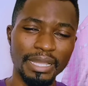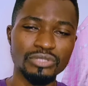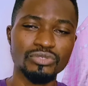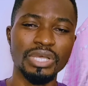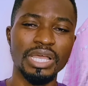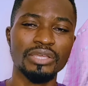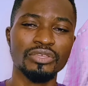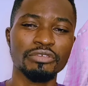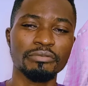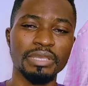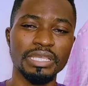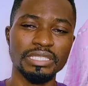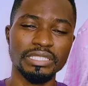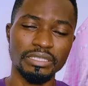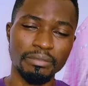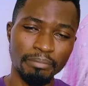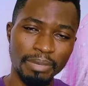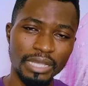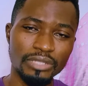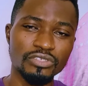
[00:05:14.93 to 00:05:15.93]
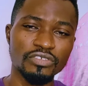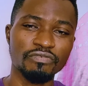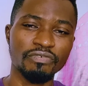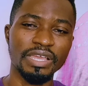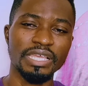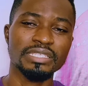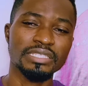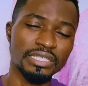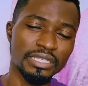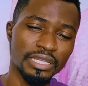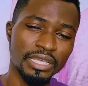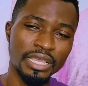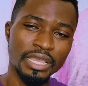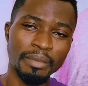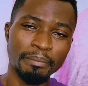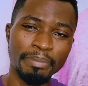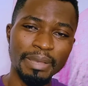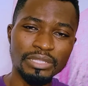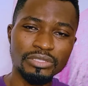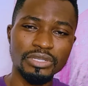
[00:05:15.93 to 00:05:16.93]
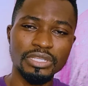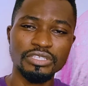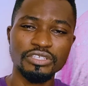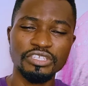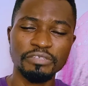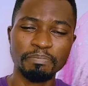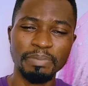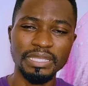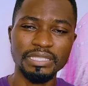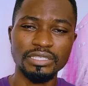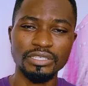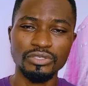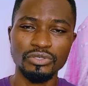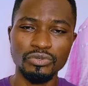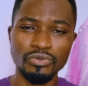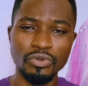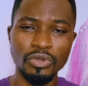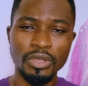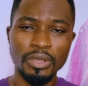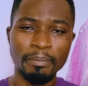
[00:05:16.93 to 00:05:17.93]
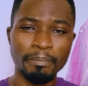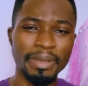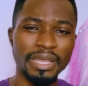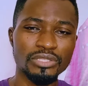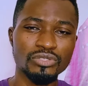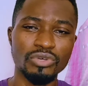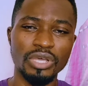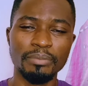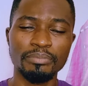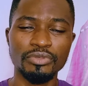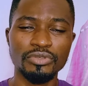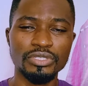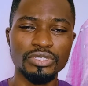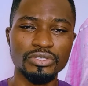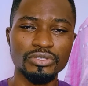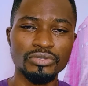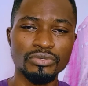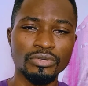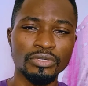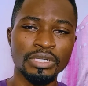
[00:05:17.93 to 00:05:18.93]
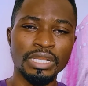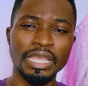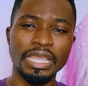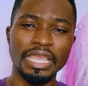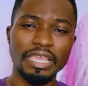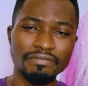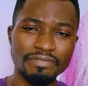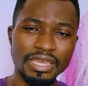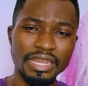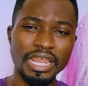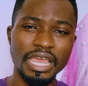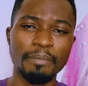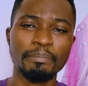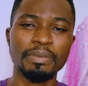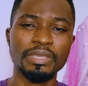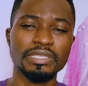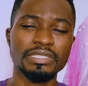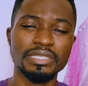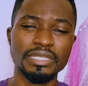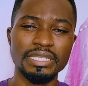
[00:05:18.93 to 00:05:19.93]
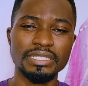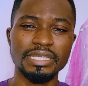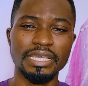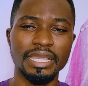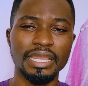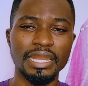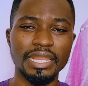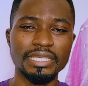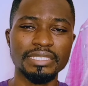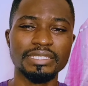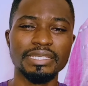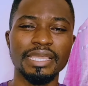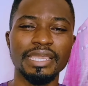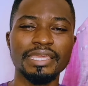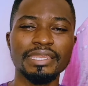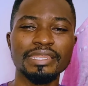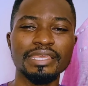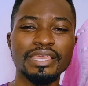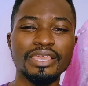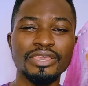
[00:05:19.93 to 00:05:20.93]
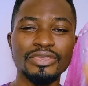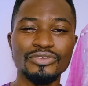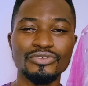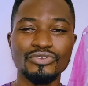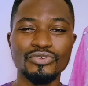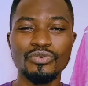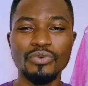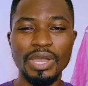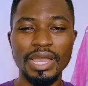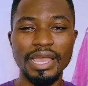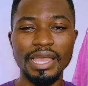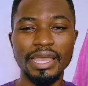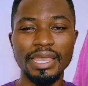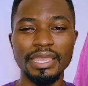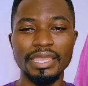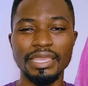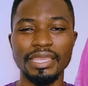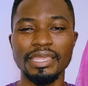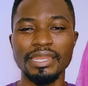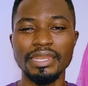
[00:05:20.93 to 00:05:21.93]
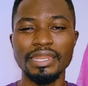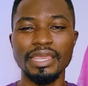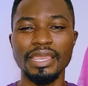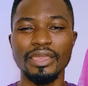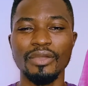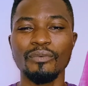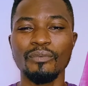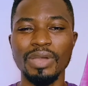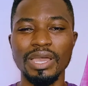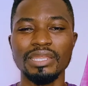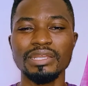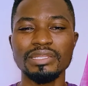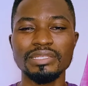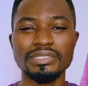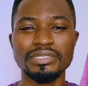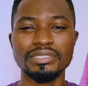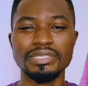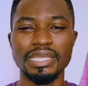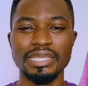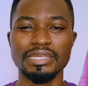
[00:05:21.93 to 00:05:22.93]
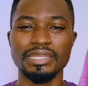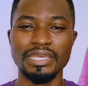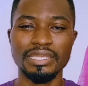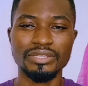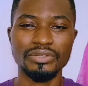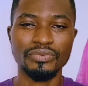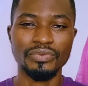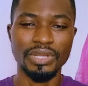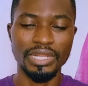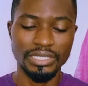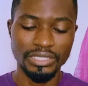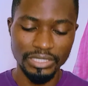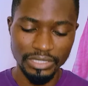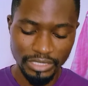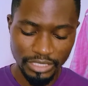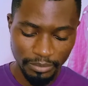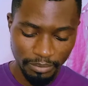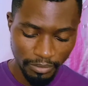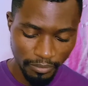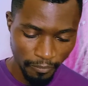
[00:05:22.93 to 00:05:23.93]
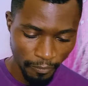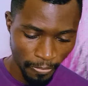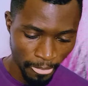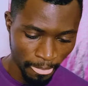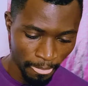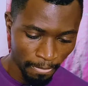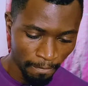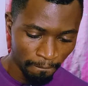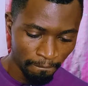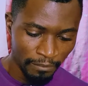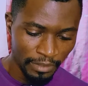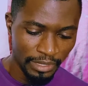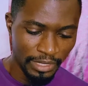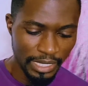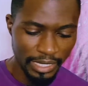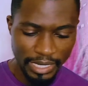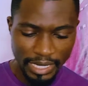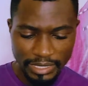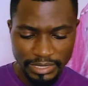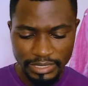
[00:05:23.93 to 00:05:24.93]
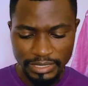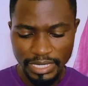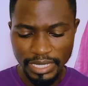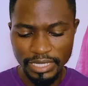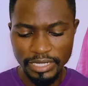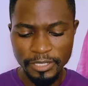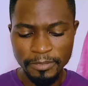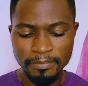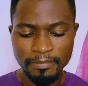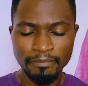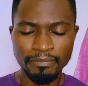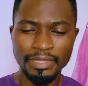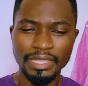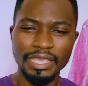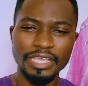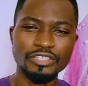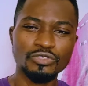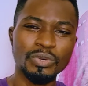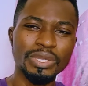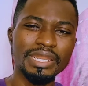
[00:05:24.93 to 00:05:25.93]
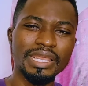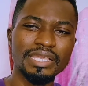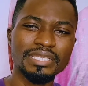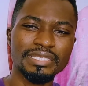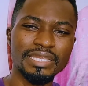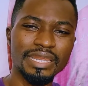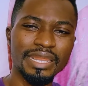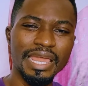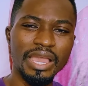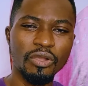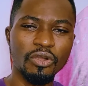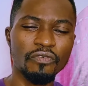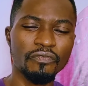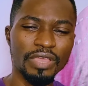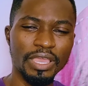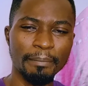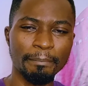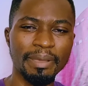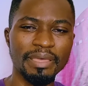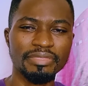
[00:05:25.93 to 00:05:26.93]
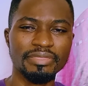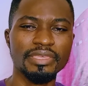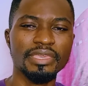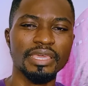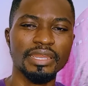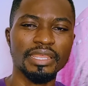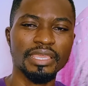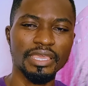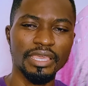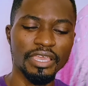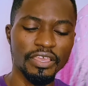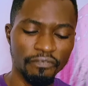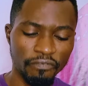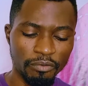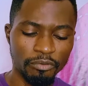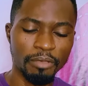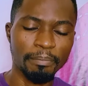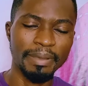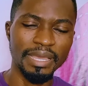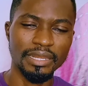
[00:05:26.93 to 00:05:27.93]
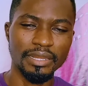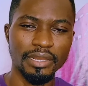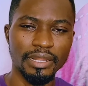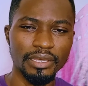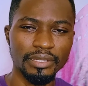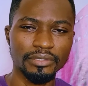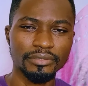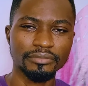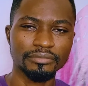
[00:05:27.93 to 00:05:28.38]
arguments, back to fighting, back to disrespecting you, back to abusing you. If that happens, it is a clear sign you are in a one-sided relationship. The next sign is when there is lack of empathy and care from your partner.